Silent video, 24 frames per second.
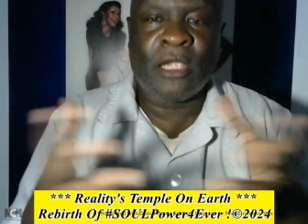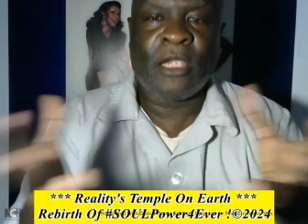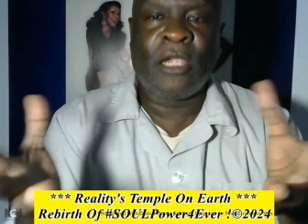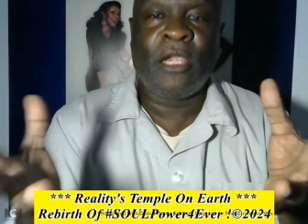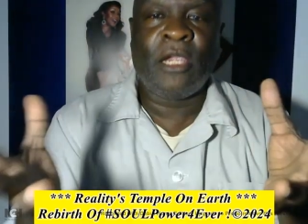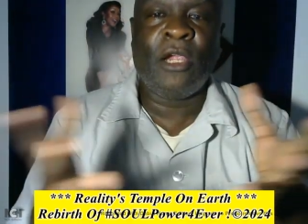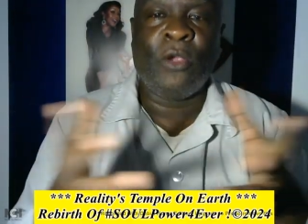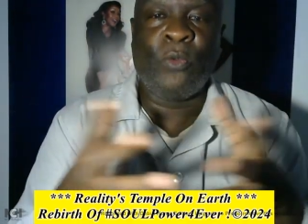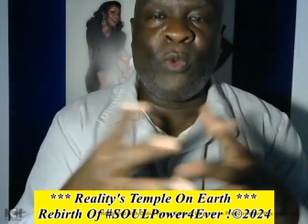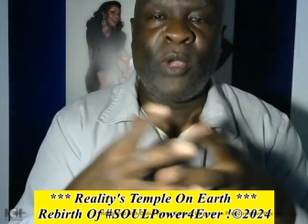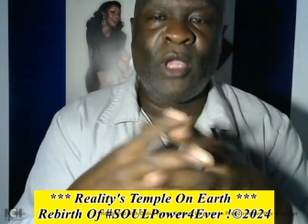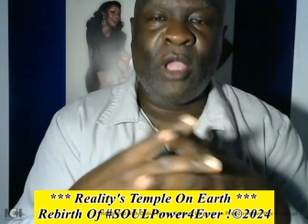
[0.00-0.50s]

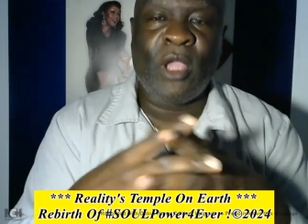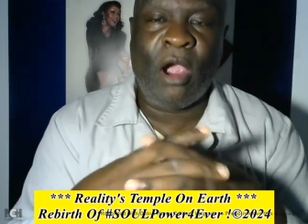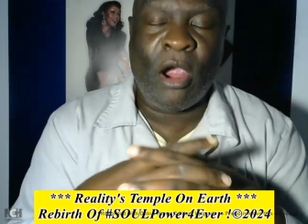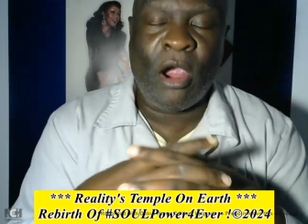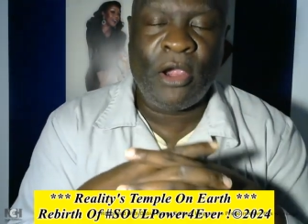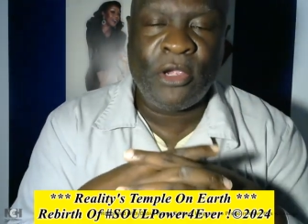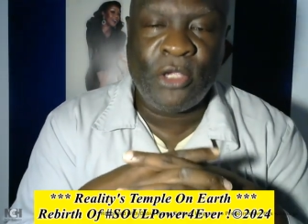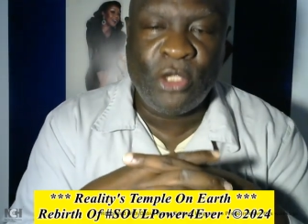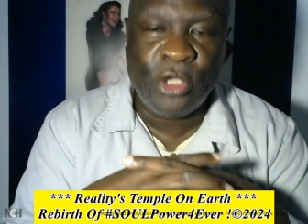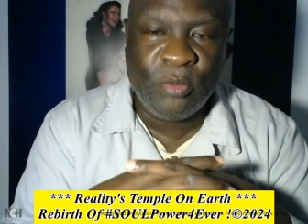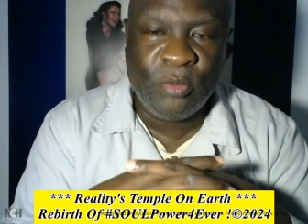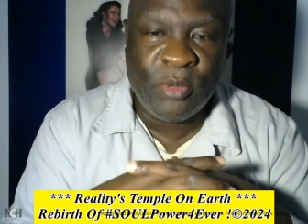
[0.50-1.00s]
Here we
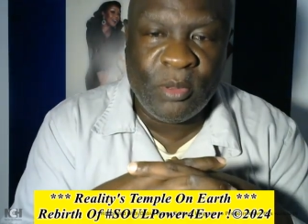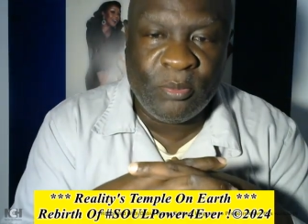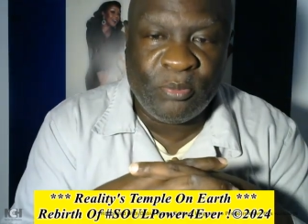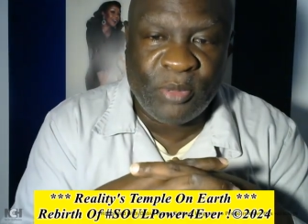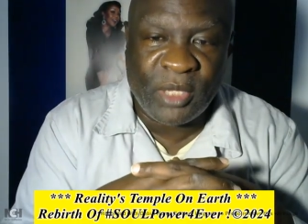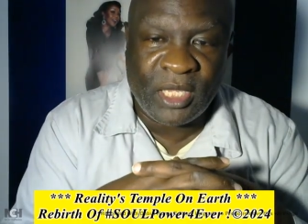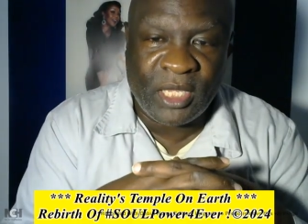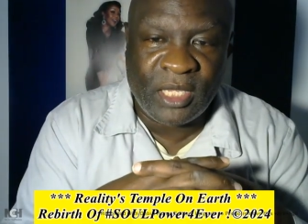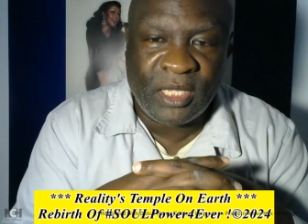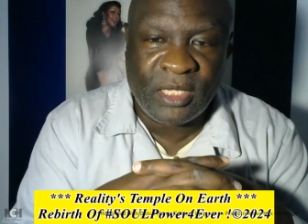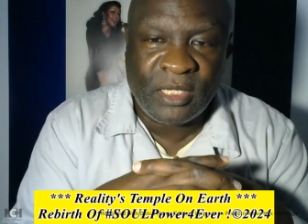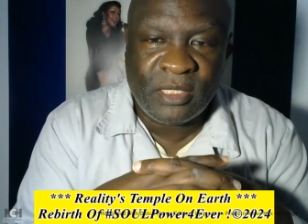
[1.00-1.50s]
are, human
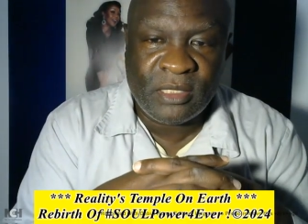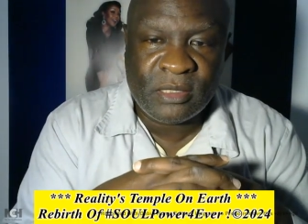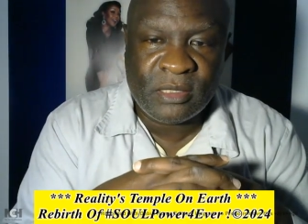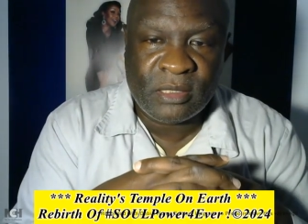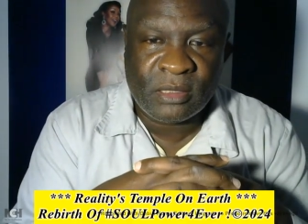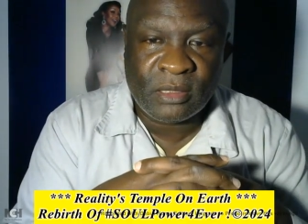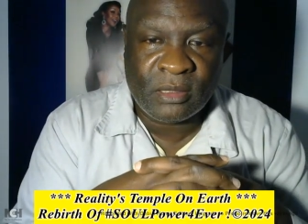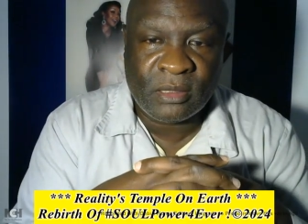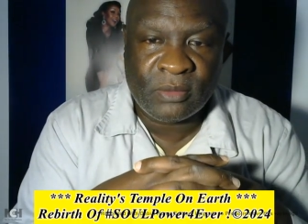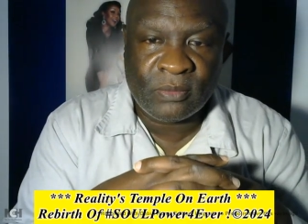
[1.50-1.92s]
beings,